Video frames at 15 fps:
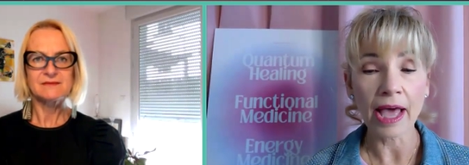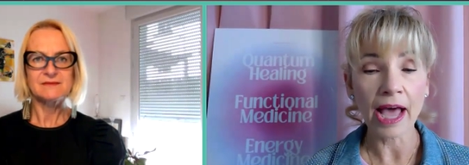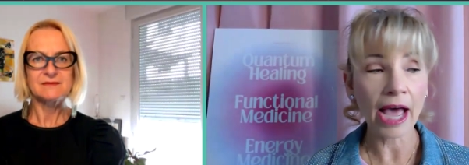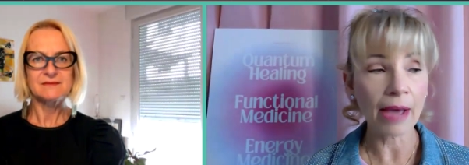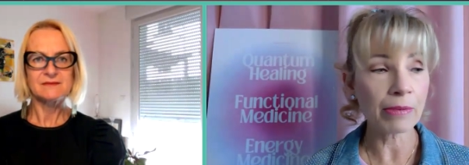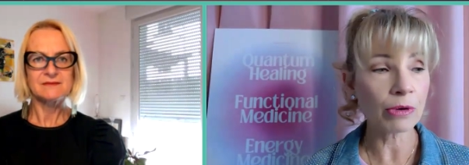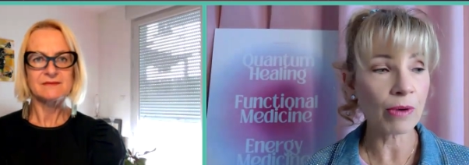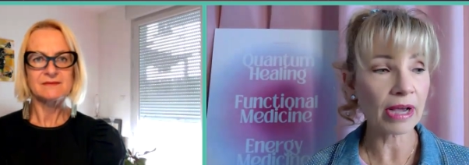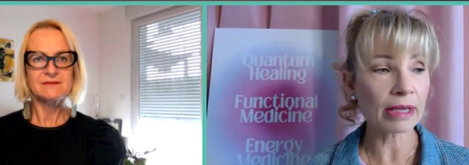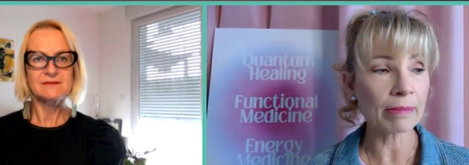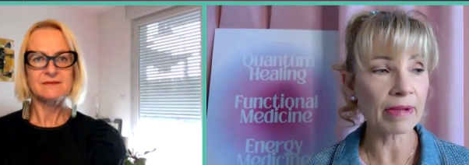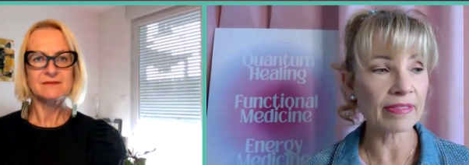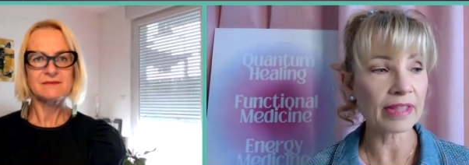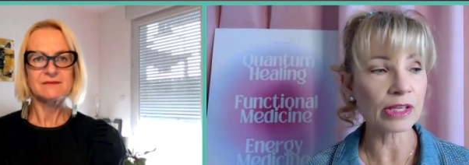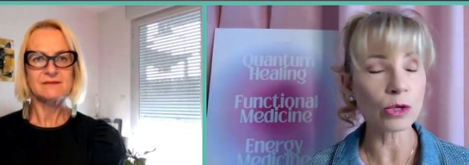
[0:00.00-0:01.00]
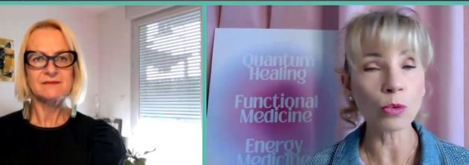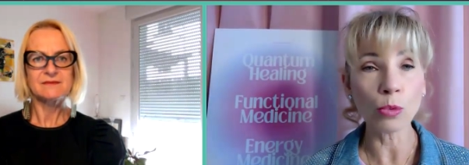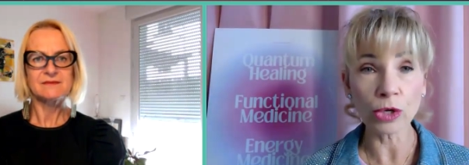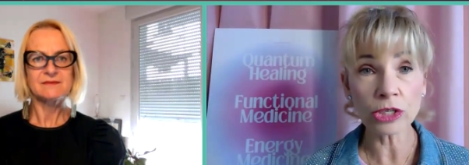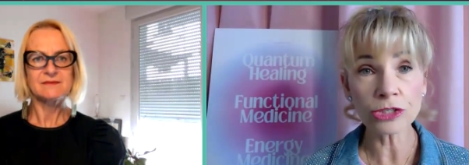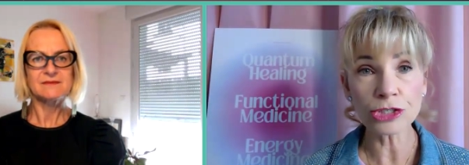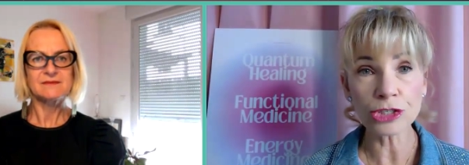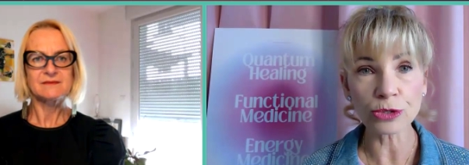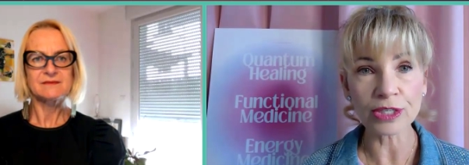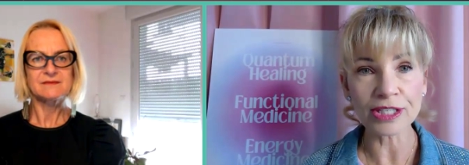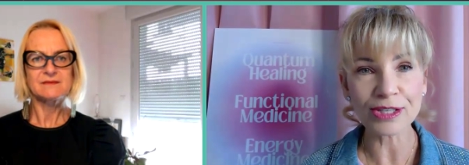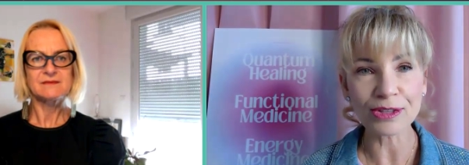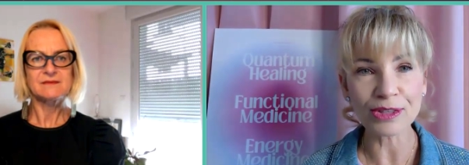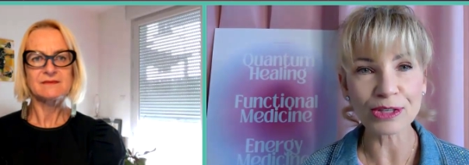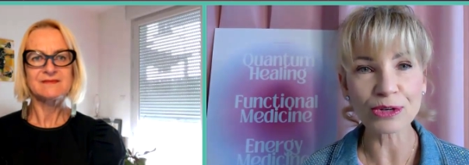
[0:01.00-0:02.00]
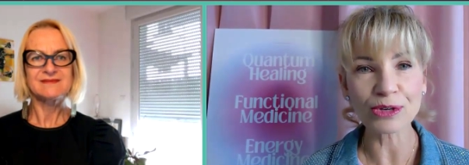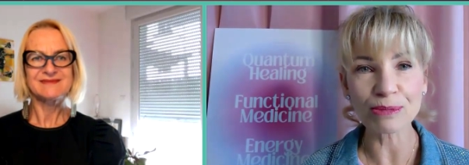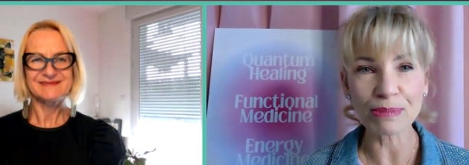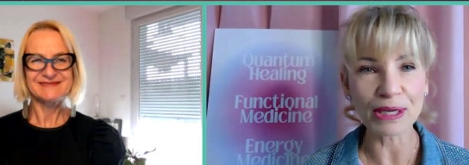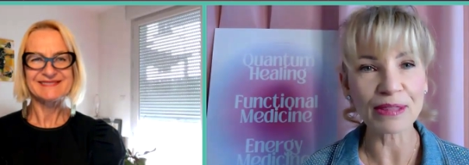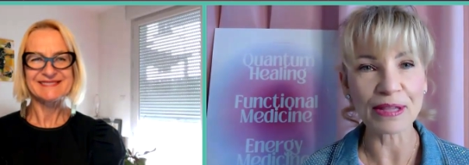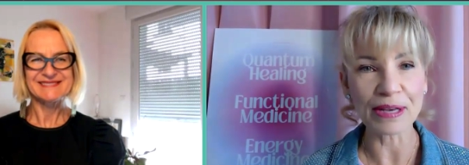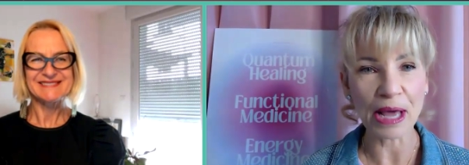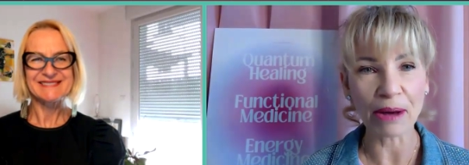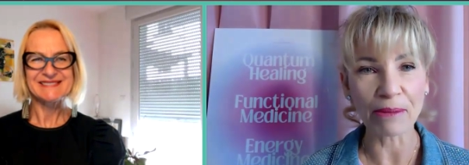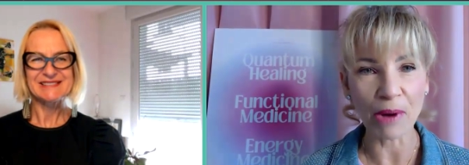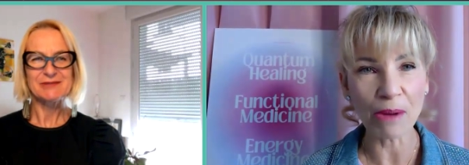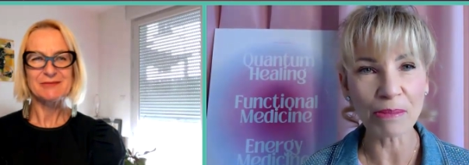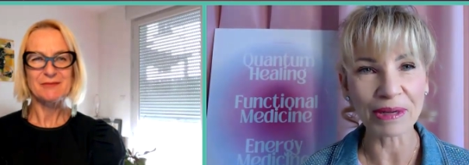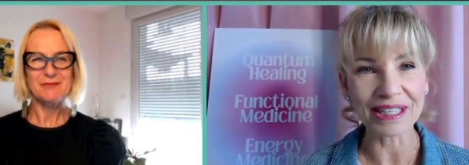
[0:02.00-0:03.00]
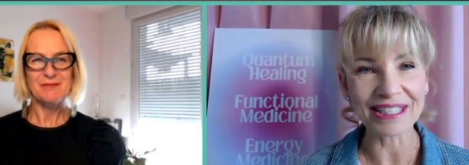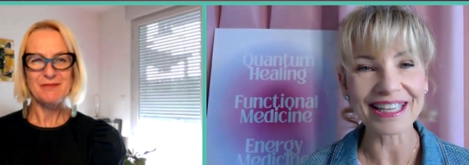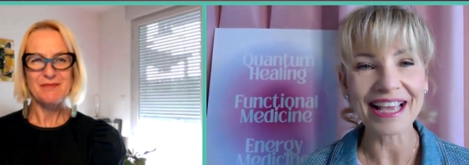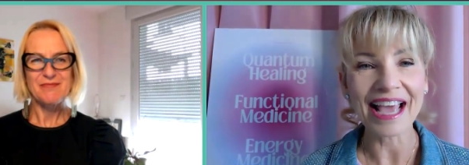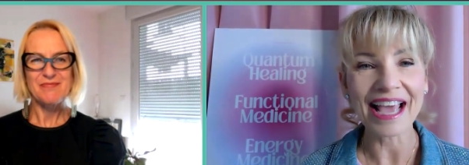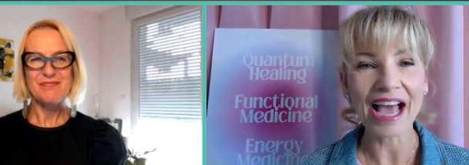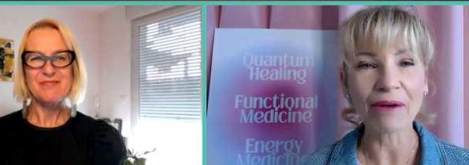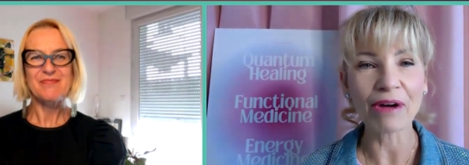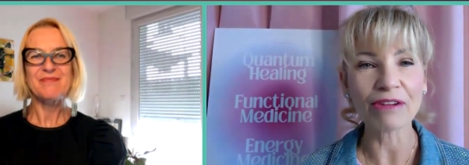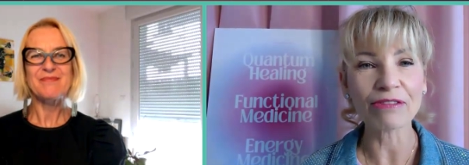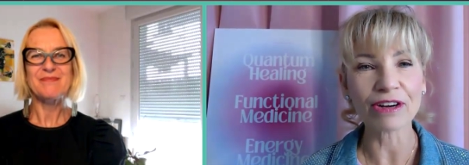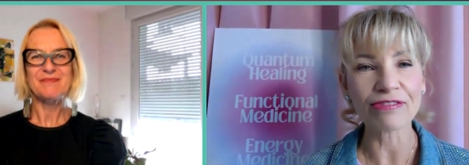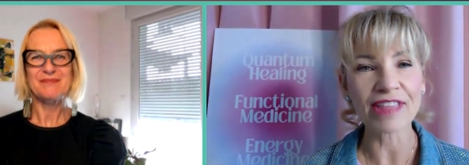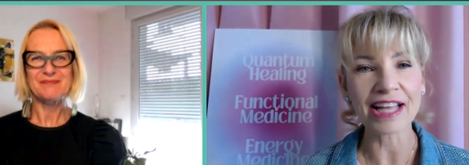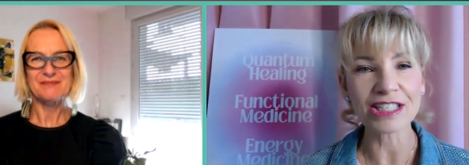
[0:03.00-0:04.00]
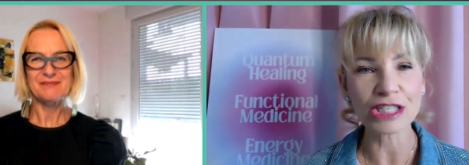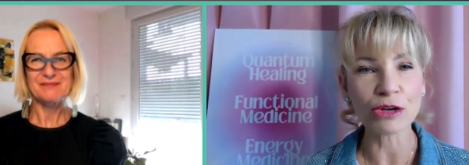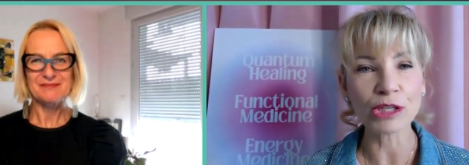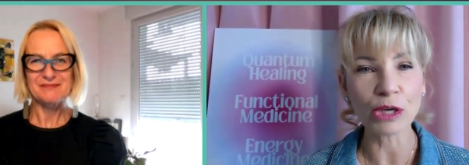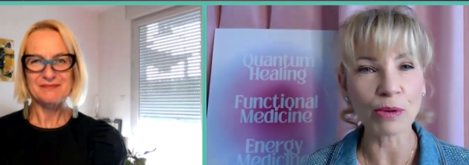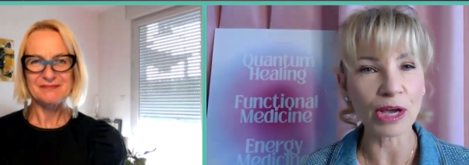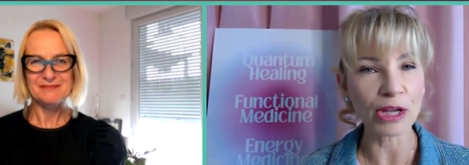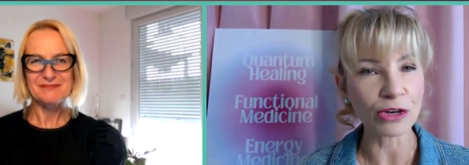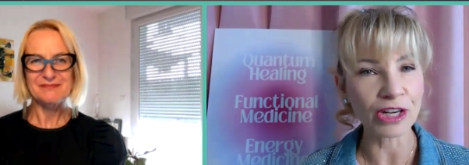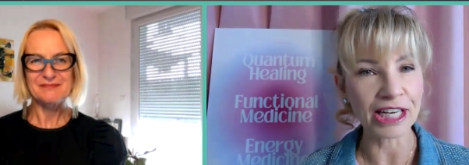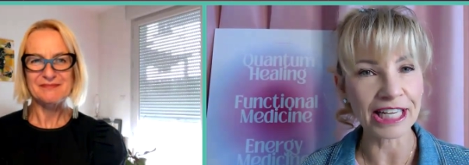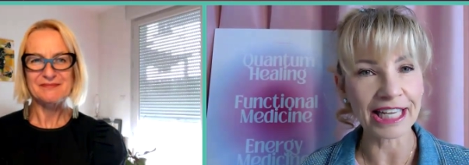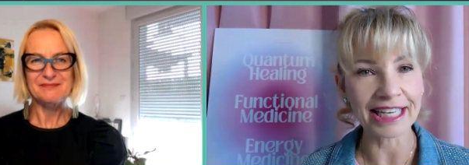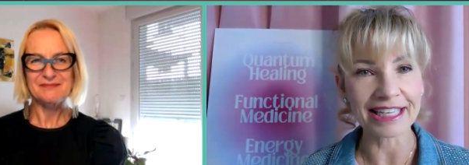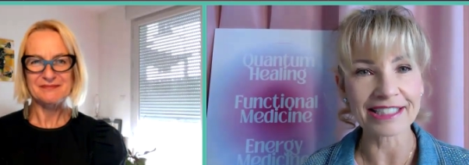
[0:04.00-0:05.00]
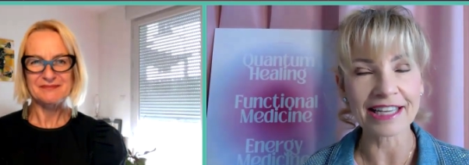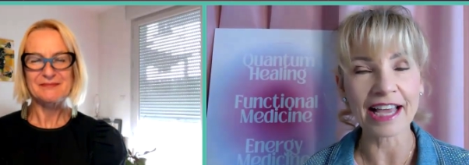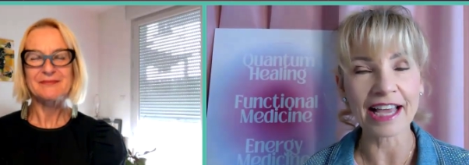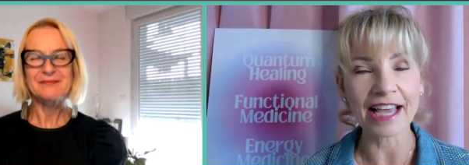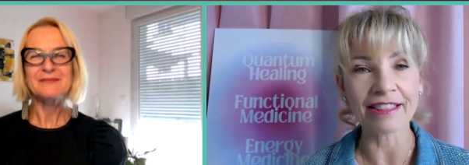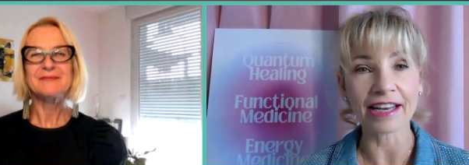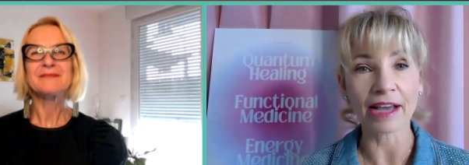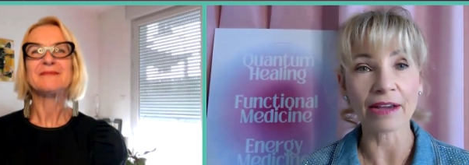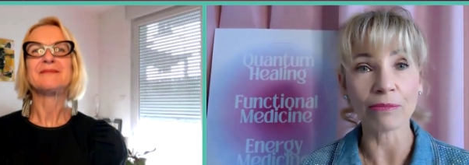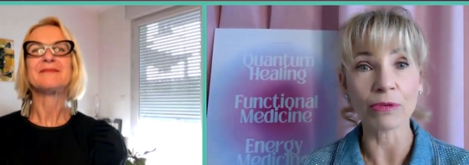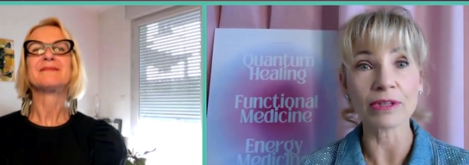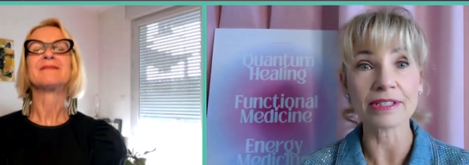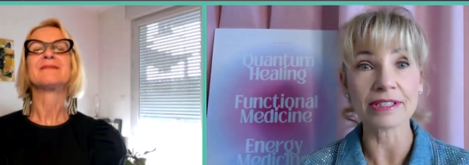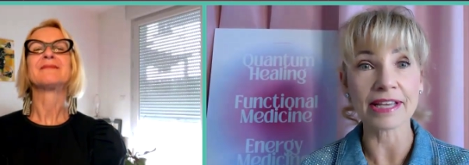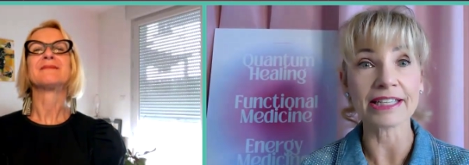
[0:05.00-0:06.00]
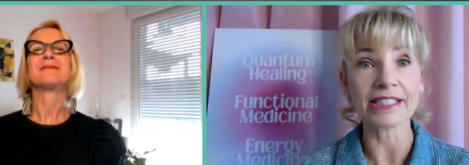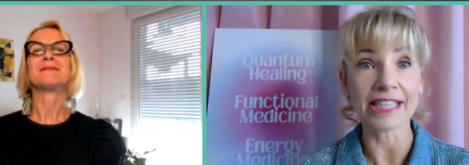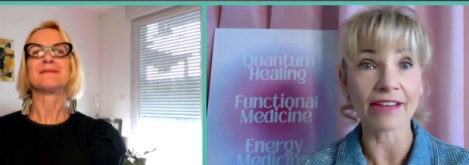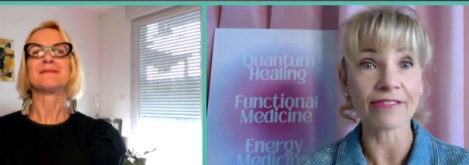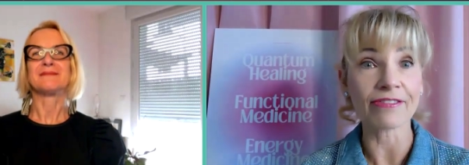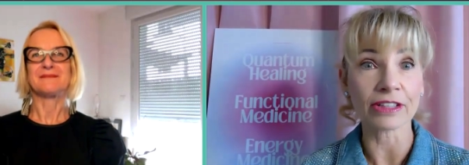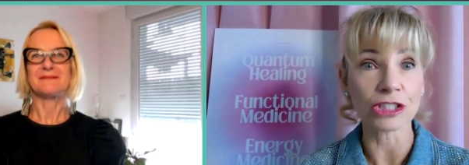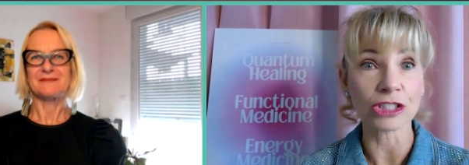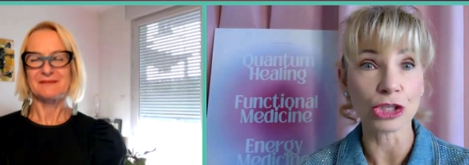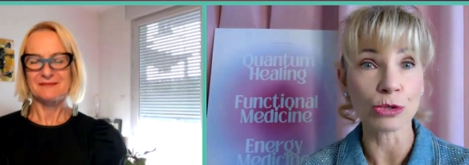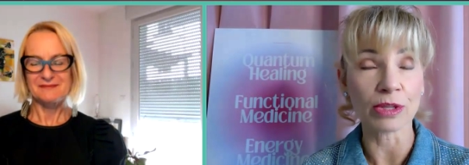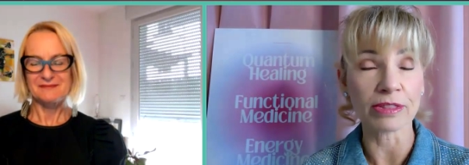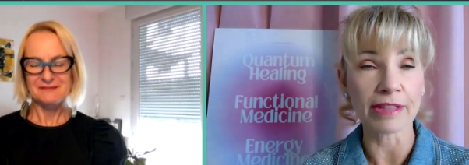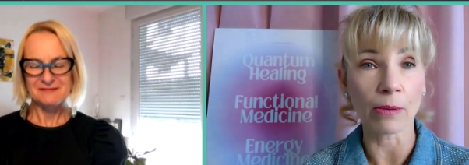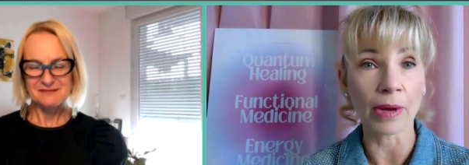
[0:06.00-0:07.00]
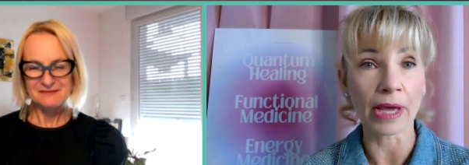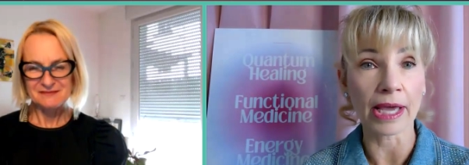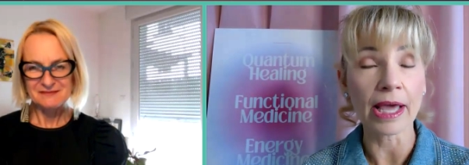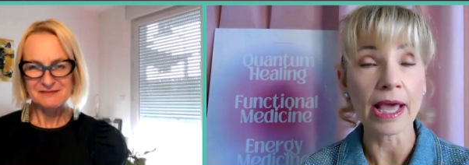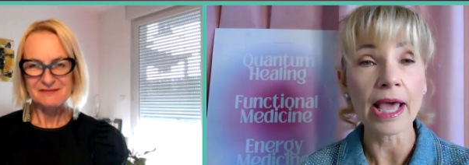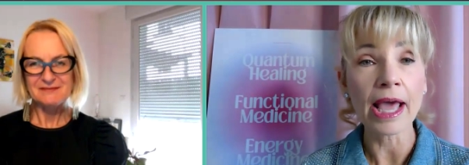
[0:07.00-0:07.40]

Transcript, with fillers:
Speaker 1: I would recommend that you wouldn't do it so that you could be in the now moment. However, if that's the only way you're going to get it done, then I would say definitely do it that way.